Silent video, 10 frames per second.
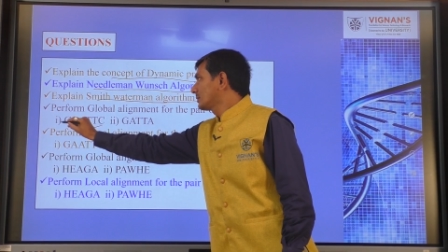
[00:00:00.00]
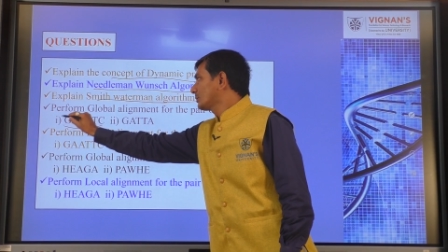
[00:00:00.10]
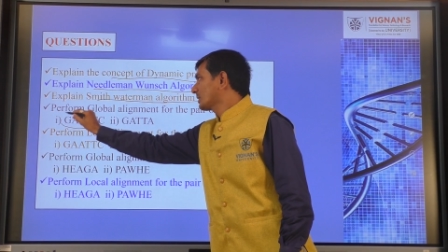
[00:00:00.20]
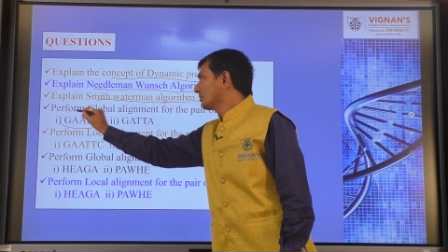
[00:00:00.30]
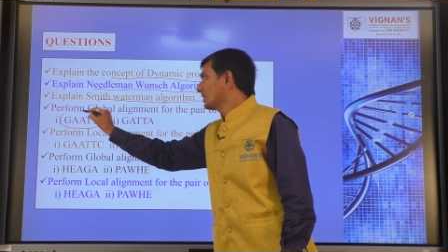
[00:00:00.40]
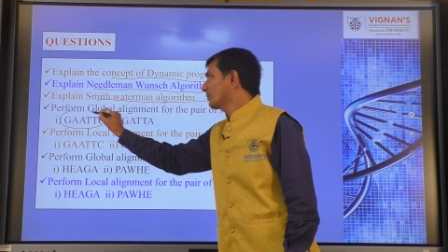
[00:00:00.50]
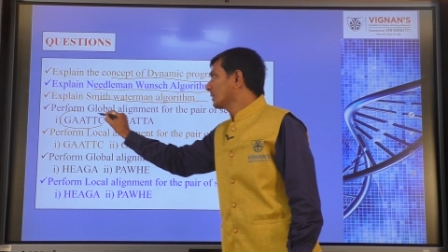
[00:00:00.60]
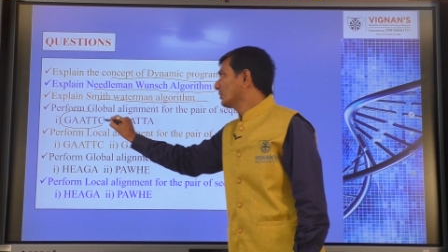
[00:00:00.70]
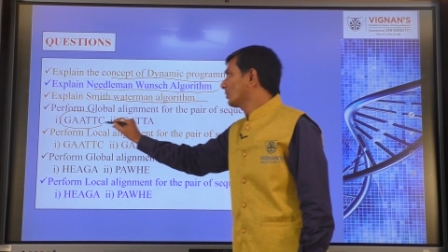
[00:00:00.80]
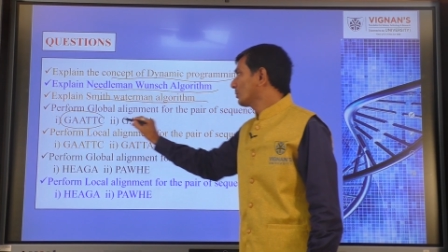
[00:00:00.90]

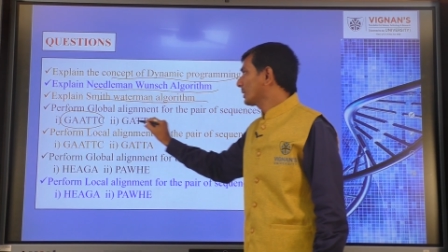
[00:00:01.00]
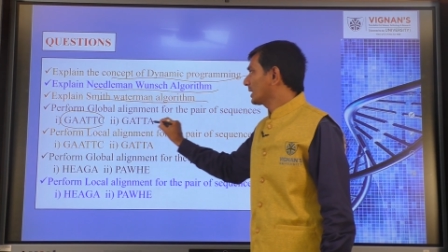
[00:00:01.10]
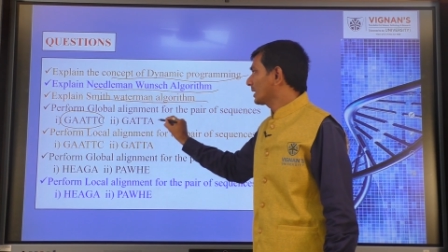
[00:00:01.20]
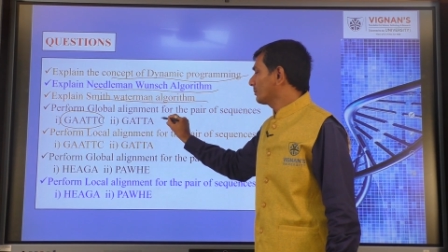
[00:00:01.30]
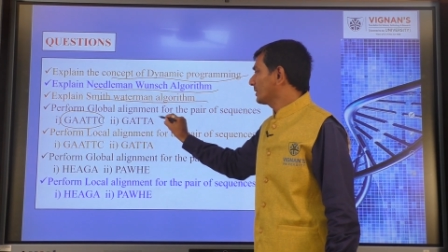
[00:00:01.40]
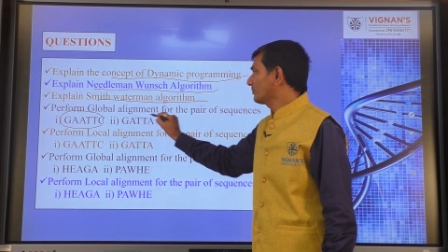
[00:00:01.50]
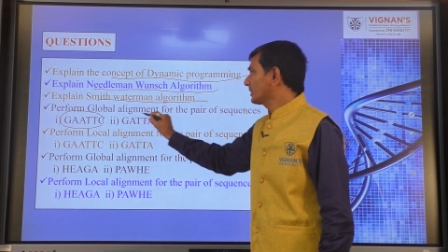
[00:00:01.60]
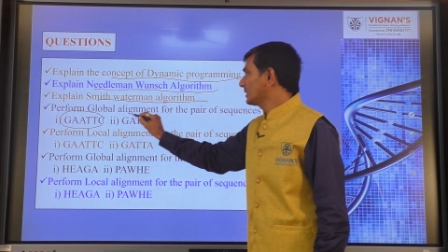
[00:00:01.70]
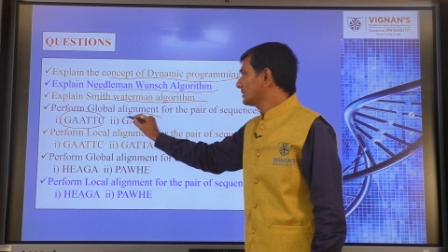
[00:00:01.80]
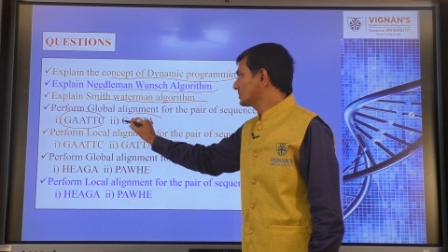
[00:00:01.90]
performing global alignment for
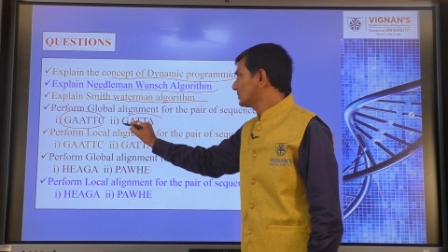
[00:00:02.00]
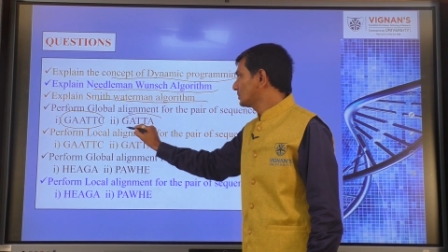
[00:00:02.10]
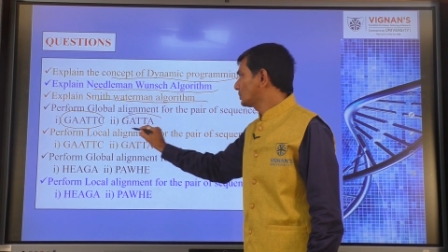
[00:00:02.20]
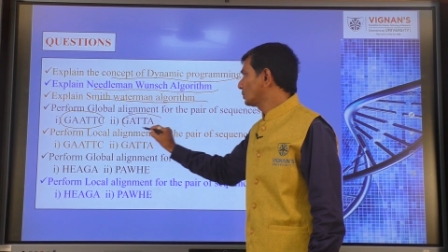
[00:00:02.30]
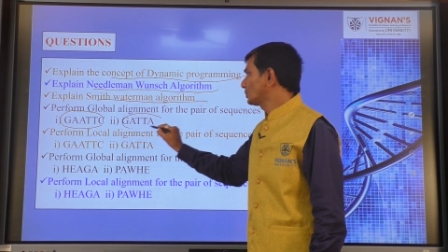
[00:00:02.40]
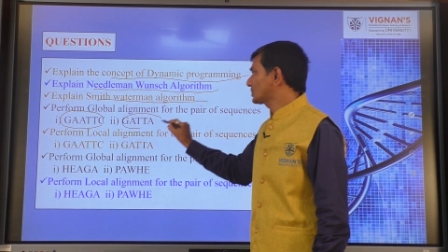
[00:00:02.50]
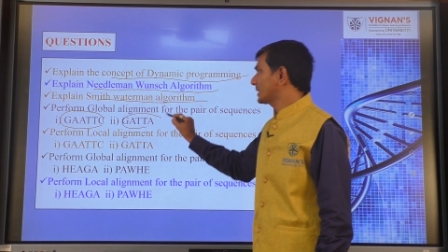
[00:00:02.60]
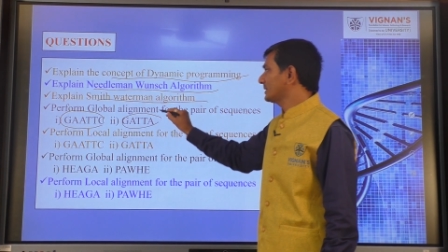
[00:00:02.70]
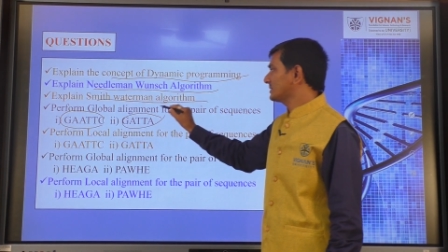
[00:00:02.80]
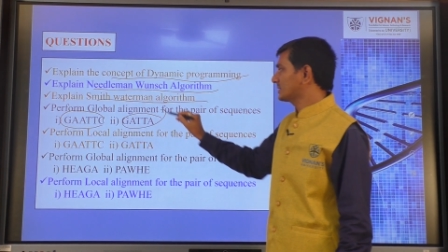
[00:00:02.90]
these 2
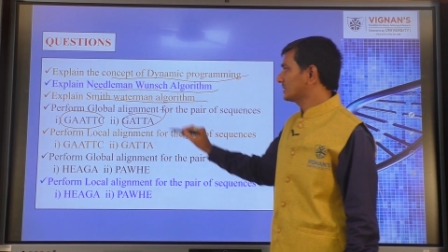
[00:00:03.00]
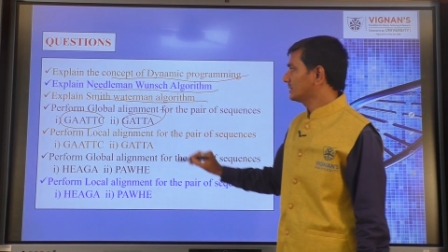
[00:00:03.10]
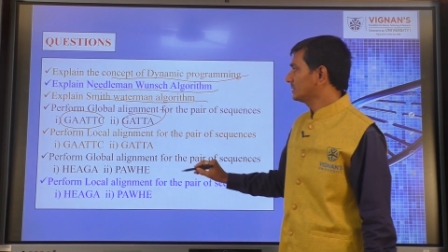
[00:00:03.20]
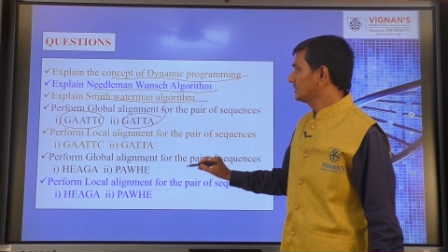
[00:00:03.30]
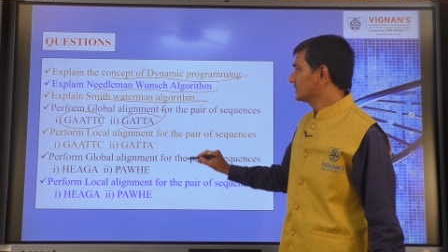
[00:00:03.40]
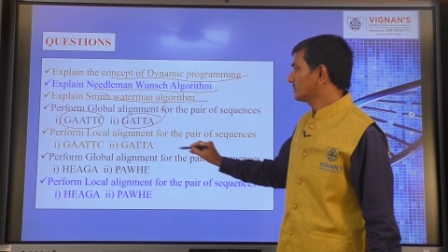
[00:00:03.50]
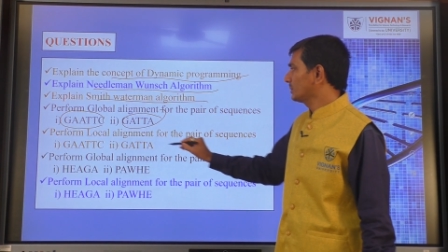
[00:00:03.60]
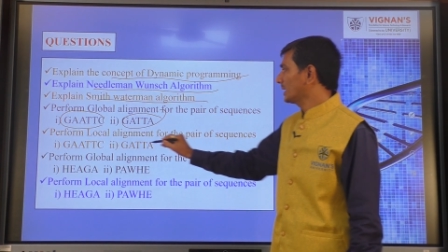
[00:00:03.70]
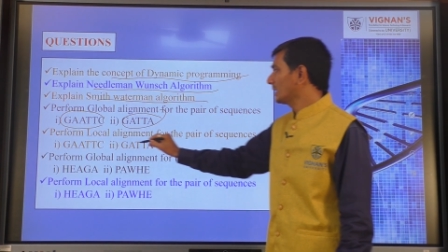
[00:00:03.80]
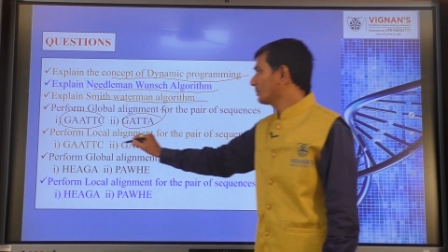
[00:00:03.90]
strings, similarly